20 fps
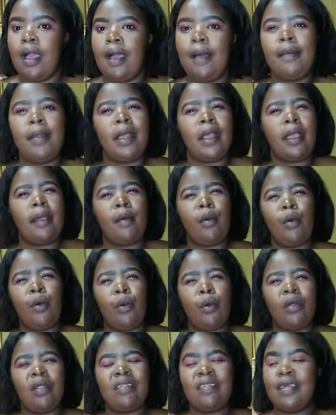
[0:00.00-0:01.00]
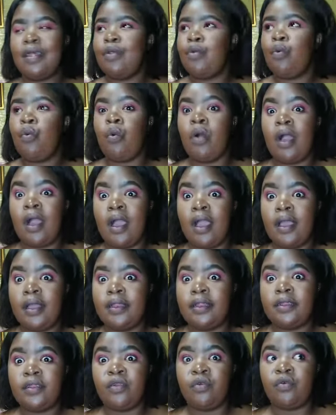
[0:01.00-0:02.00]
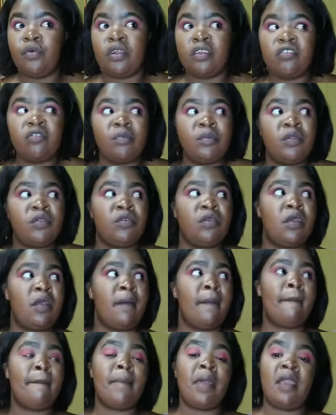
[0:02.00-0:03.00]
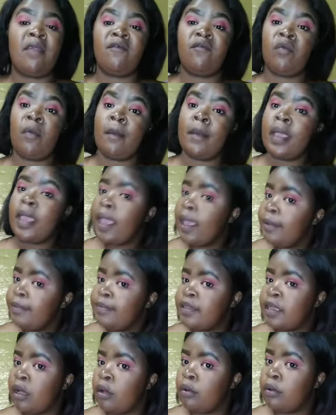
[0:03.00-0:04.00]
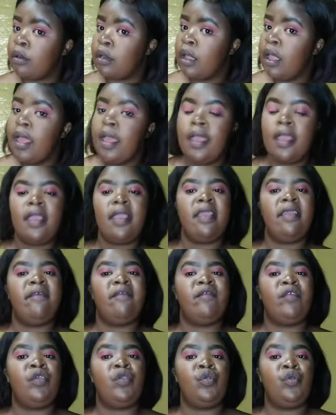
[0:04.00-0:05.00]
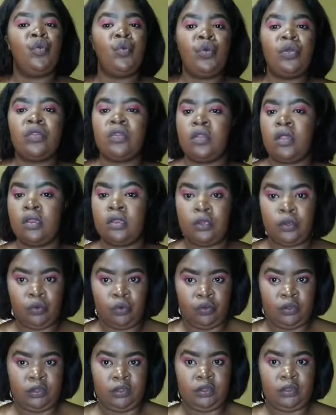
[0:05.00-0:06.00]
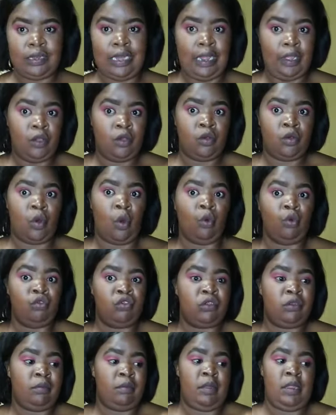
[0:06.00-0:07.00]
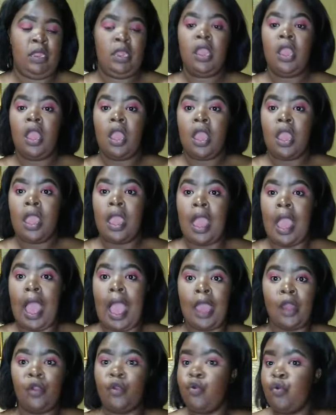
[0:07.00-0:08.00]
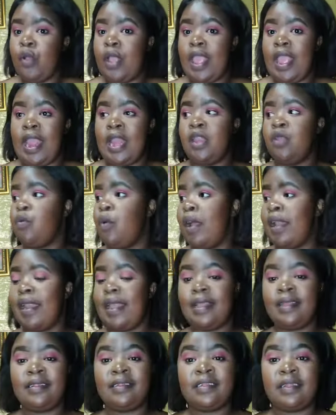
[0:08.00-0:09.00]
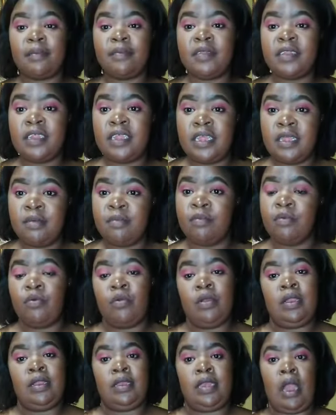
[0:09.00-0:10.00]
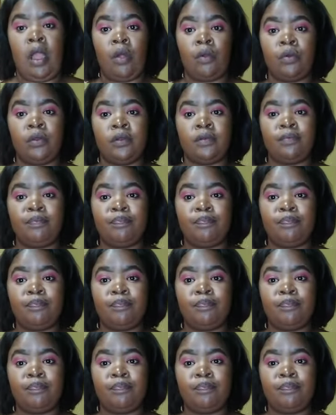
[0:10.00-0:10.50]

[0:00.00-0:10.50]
I'm like, oh, then why did he rush me to come back from Cape Town if he knew he was gonna do this, like ghost me? I don't know anyone except him, play down.